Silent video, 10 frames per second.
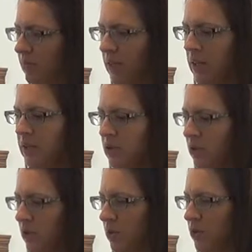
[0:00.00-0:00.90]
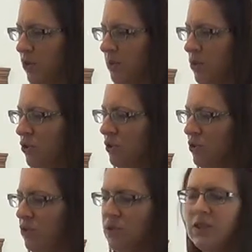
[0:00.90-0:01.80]
And so term
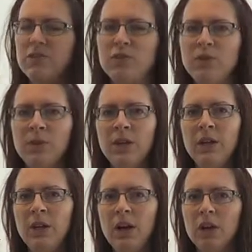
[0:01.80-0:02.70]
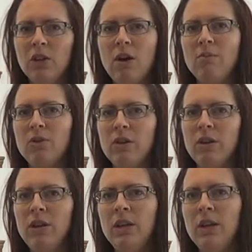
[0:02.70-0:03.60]
insurance just gives you a lot
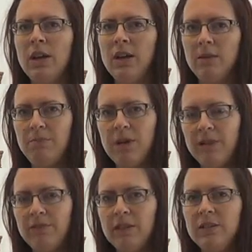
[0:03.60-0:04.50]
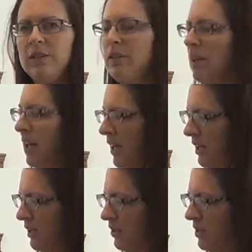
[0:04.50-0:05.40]
more benefit
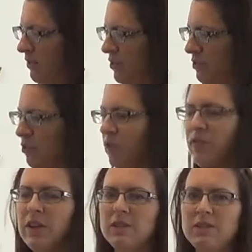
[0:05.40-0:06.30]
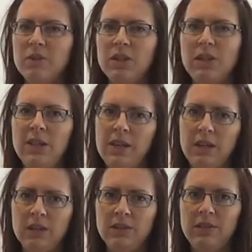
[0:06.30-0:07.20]
and gives you more flexibility
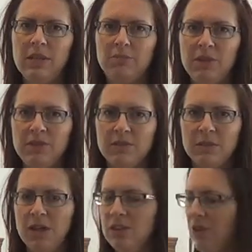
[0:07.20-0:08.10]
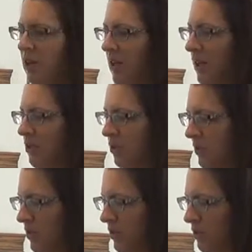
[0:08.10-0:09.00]
and, again, peace of mind. So
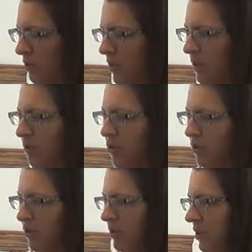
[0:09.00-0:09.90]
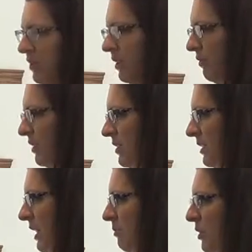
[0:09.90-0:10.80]
this is a really important difference,
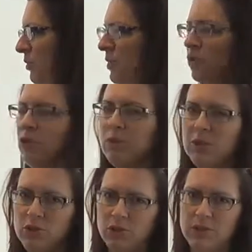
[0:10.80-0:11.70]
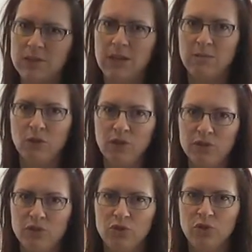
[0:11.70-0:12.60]
again, between term insurance and
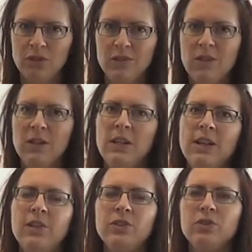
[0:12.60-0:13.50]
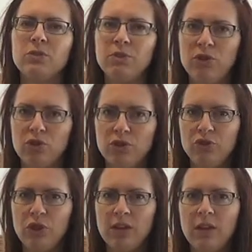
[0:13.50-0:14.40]
mortgage insurance. So be sure to
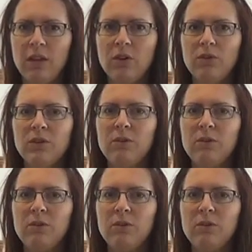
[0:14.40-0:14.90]
check that out.